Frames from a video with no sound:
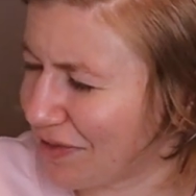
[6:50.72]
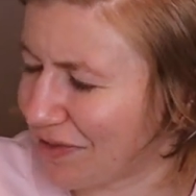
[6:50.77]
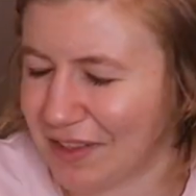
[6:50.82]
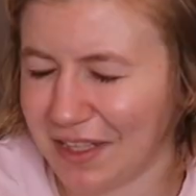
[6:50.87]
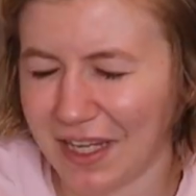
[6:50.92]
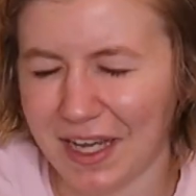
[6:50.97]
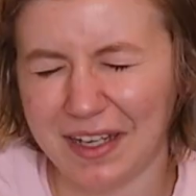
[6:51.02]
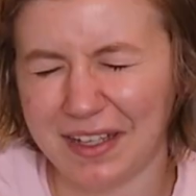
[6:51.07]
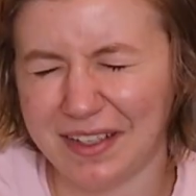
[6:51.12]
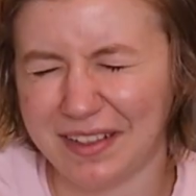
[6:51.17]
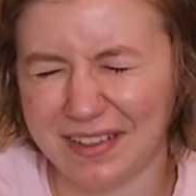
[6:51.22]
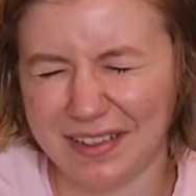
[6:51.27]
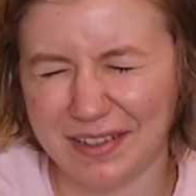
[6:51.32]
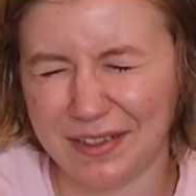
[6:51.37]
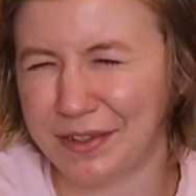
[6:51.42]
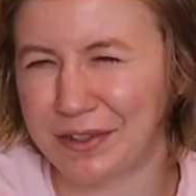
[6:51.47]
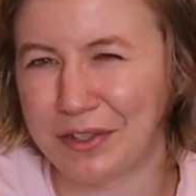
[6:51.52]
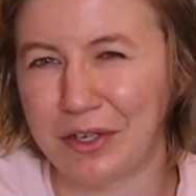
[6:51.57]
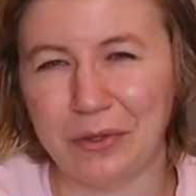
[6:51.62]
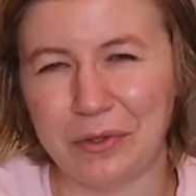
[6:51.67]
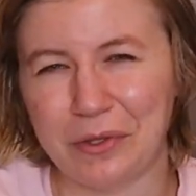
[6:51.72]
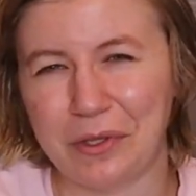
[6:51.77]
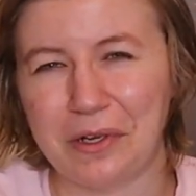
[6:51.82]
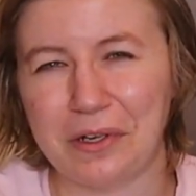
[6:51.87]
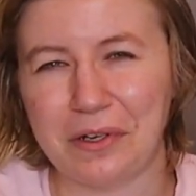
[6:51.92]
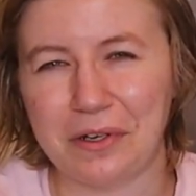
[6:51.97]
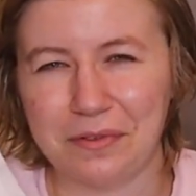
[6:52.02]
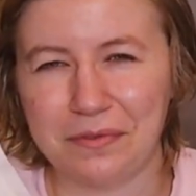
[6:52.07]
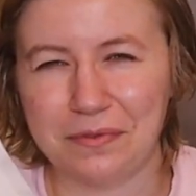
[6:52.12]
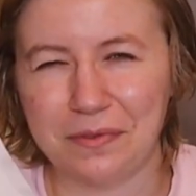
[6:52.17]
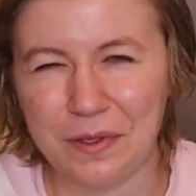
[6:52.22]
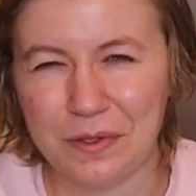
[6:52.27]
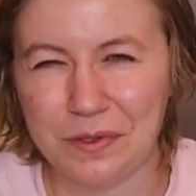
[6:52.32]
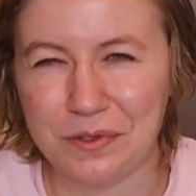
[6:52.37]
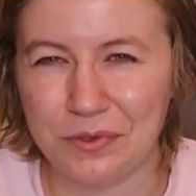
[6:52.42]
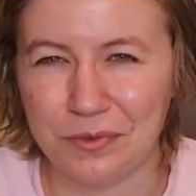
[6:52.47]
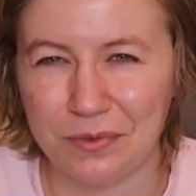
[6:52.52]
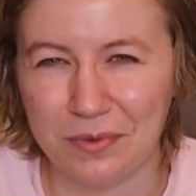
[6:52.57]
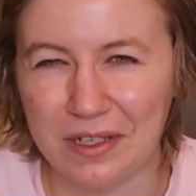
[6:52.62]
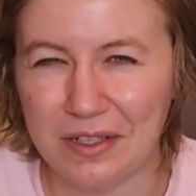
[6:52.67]
that it no longer
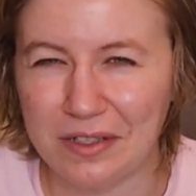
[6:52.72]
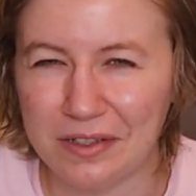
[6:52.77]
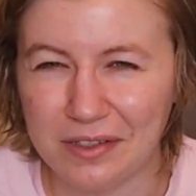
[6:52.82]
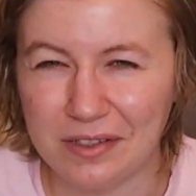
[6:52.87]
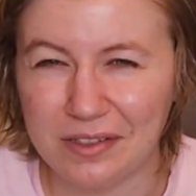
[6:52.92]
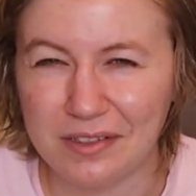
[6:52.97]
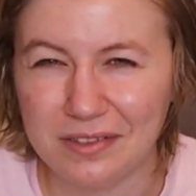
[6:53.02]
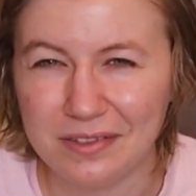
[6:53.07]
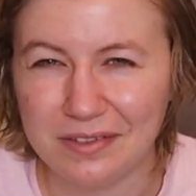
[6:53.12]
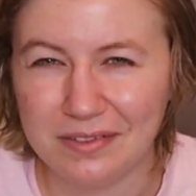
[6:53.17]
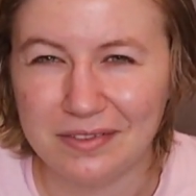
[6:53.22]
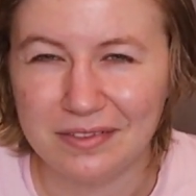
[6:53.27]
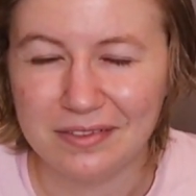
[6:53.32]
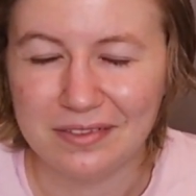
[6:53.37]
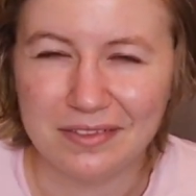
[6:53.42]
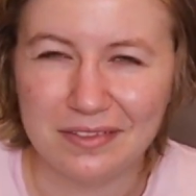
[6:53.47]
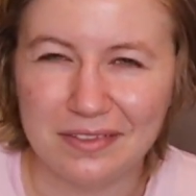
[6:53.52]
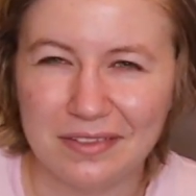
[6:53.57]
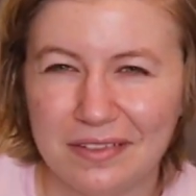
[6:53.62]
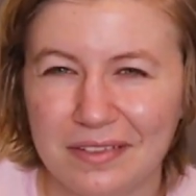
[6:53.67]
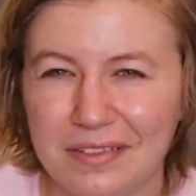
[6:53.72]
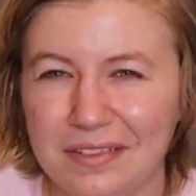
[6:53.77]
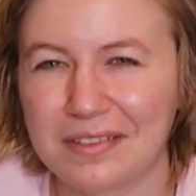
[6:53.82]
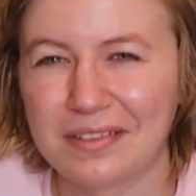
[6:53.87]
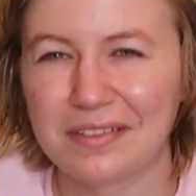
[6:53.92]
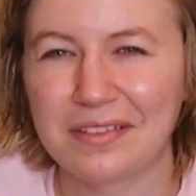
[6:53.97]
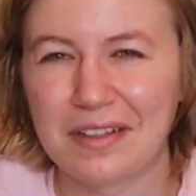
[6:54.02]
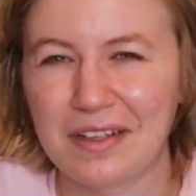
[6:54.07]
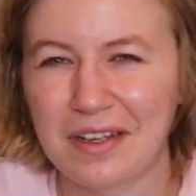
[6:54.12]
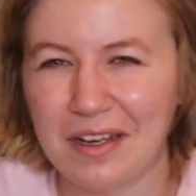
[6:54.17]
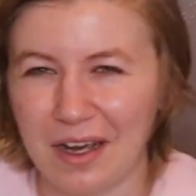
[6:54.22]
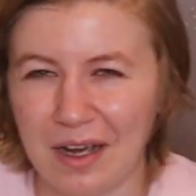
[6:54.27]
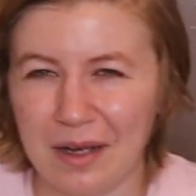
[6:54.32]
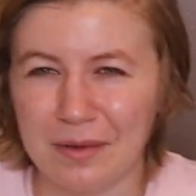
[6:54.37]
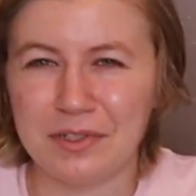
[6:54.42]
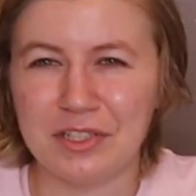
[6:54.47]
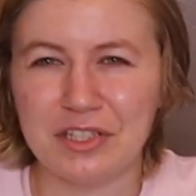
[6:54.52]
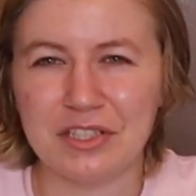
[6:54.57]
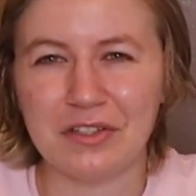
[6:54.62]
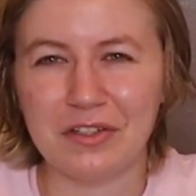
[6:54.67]
feels real?
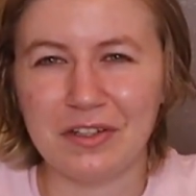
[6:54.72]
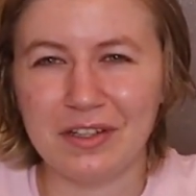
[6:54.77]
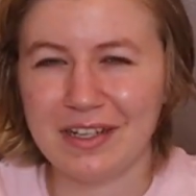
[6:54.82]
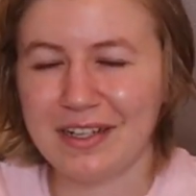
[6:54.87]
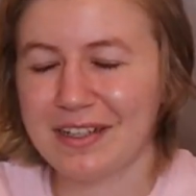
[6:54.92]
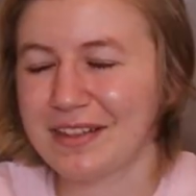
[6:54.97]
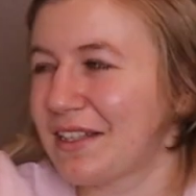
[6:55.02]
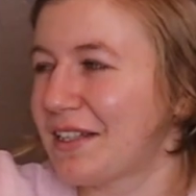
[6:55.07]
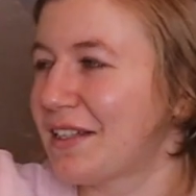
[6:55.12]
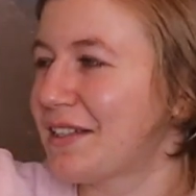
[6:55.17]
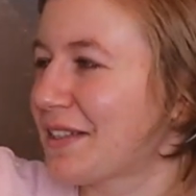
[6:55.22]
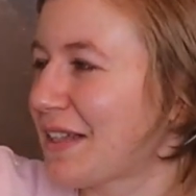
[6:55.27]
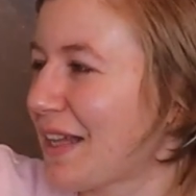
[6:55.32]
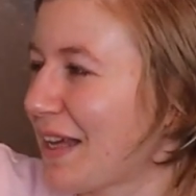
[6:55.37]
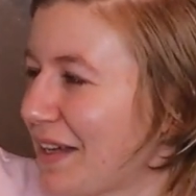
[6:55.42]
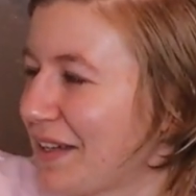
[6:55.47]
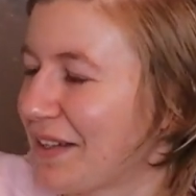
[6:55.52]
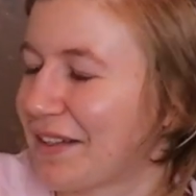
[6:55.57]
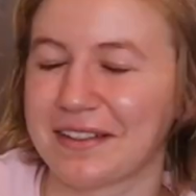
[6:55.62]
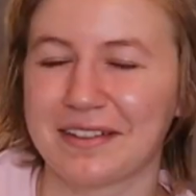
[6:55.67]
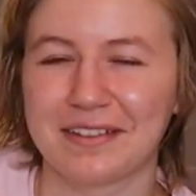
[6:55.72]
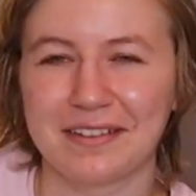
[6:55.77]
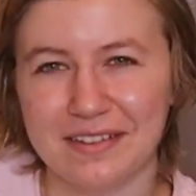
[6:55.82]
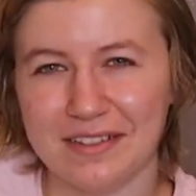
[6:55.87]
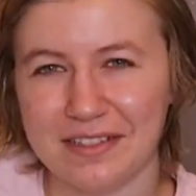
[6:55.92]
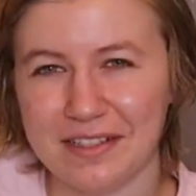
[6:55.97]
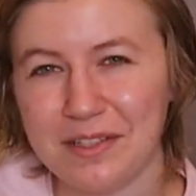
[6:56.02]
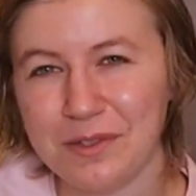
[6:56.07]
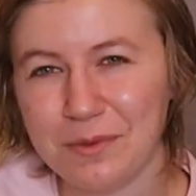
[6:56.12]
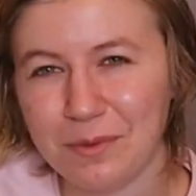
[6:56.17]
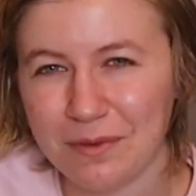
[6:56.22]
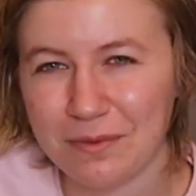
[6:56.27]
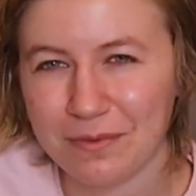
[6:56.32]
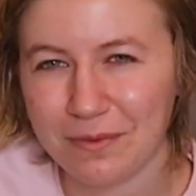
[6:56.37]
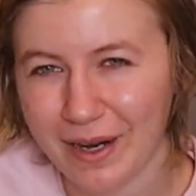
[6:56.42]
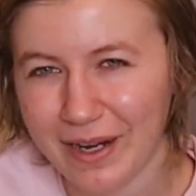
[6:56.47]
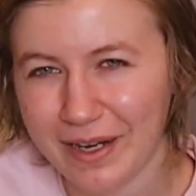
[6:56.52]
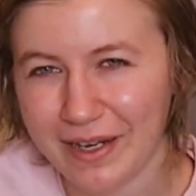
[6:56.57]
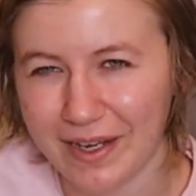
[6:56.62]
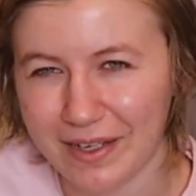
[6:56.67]
I'm just looking at these like, is this what a
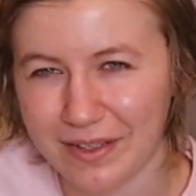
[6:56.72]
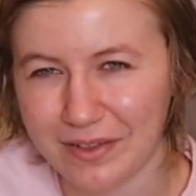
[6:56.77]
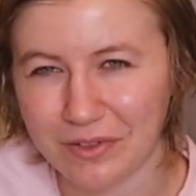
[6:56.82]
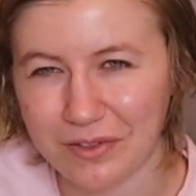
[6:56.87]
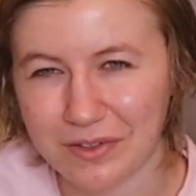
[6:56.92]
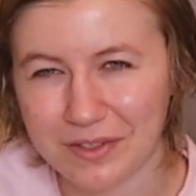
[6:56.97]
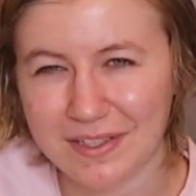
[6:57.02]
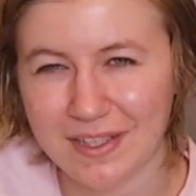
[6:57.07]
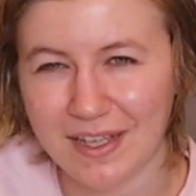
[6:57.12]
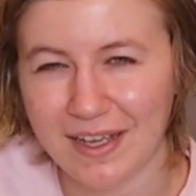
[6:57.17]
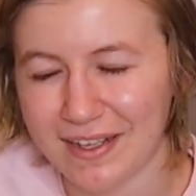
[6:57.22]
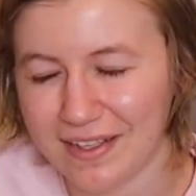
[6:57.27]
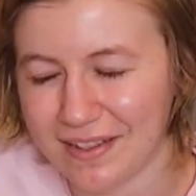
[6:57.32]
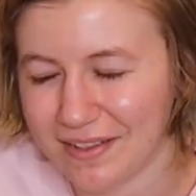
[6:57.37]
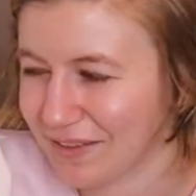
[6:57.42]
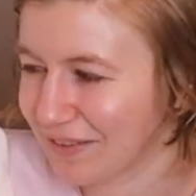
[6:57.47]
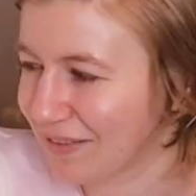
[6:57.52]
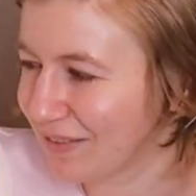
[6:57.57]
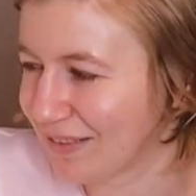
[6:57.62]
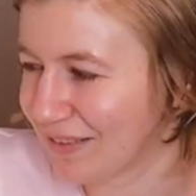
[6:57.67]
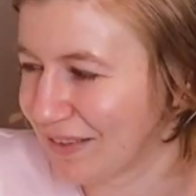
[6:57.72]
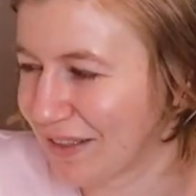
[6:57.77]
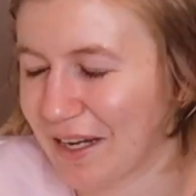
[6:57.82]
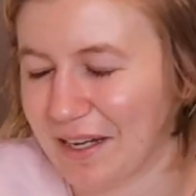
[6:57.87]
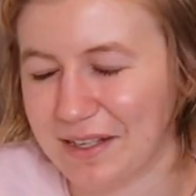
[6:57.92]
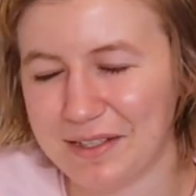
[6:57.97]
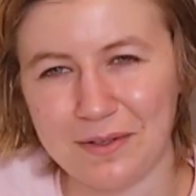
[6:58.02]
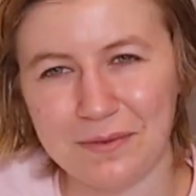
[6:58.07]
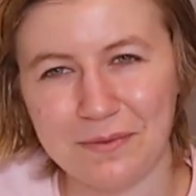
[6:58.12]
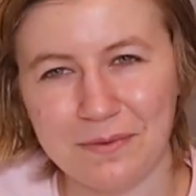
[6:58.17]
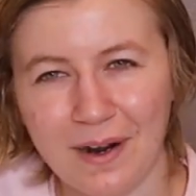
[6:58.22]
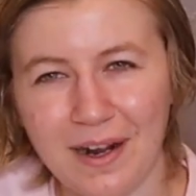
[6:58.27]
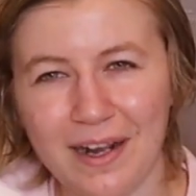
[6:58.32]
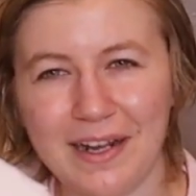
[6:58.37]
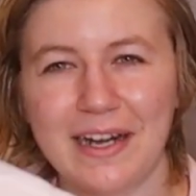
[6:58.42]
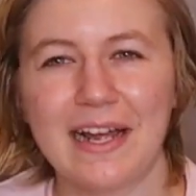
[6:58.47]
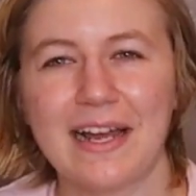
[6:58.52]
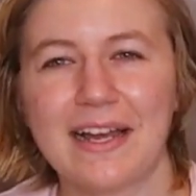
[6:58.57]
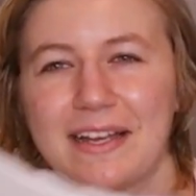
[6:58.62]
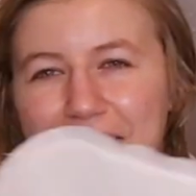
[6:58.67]
fried egg looks like? Has a
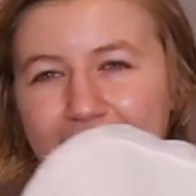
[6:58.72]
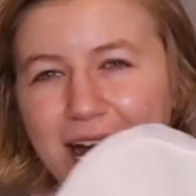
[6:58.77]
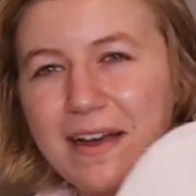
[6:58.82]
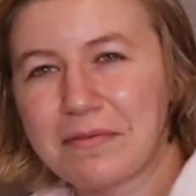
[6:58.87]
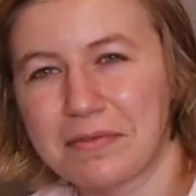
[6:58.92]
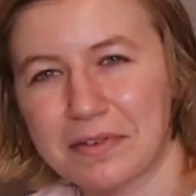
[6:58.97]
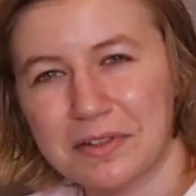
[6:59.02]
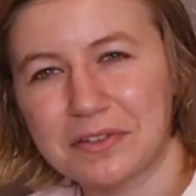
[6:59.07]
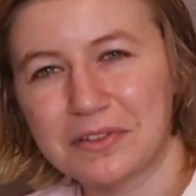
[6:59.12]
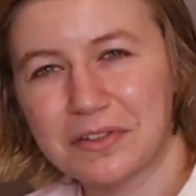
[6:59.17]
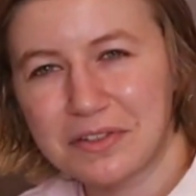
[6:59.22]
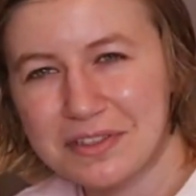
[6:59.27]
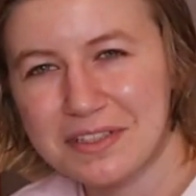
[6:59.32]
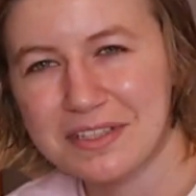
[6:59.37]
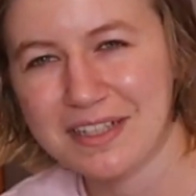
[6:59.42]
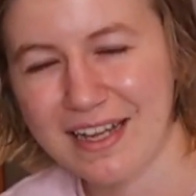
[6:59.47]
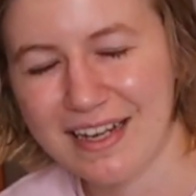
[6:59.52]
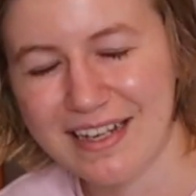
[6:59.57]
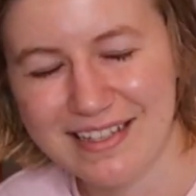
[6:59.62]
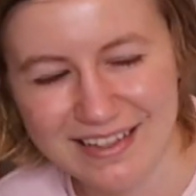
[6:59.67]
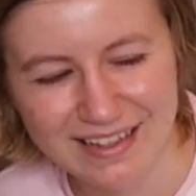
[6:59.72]
fried egg ever looked like